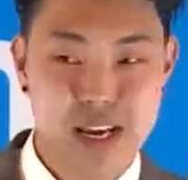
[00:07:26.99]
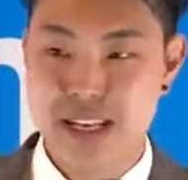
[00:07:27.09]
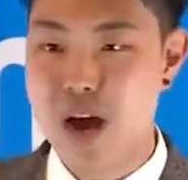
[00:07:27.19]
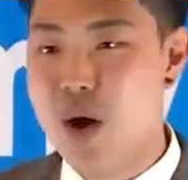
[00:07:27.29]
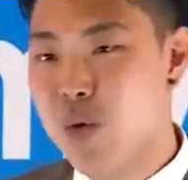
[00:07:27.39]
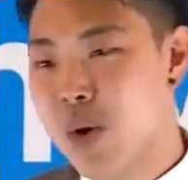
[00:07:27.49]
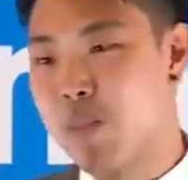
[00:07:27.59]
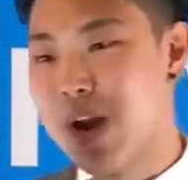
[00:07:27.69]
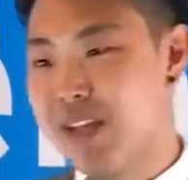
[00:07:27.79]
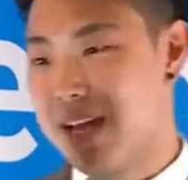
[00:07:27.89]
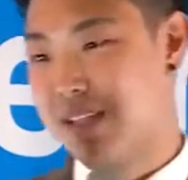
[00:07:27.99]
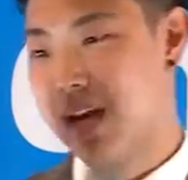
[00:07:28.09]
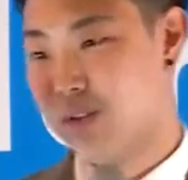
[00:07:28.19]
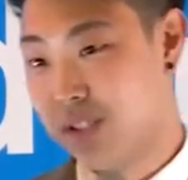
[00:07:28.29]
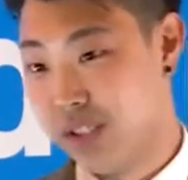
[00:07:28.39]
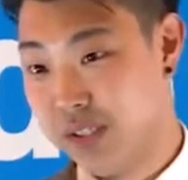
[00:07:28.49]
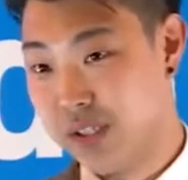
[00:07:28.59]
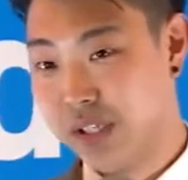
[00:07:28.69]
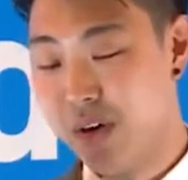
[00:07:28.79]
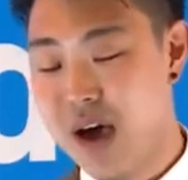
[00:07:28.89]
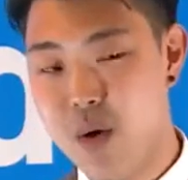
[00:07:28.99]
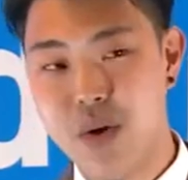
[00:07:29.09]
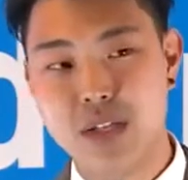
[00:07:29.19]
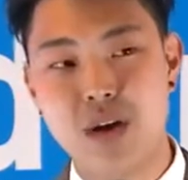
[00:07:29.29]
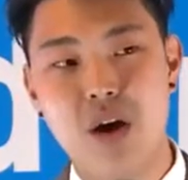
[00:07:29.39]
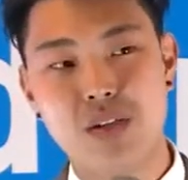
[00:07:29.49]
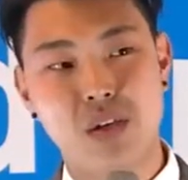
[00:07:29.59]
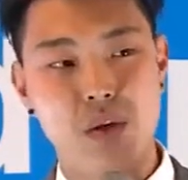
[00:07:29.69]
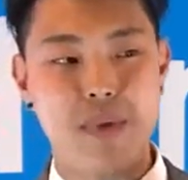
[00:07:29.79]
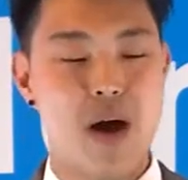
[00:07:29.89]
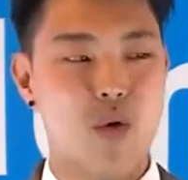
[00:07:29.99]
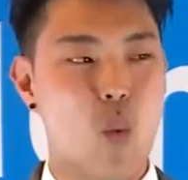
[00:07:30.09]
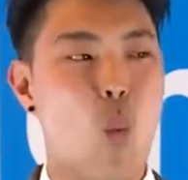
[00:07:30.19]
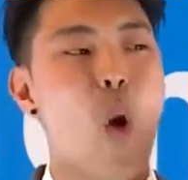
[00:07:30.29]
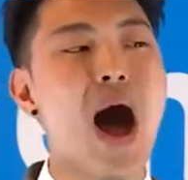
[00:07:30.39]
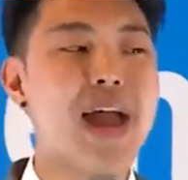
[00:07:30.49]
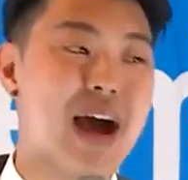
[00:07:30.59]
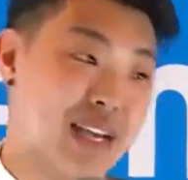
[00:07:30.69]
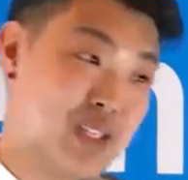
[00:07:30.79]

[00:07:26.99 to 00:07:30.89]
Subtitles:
Now, I want to break that down to you. I want to talk to you about why I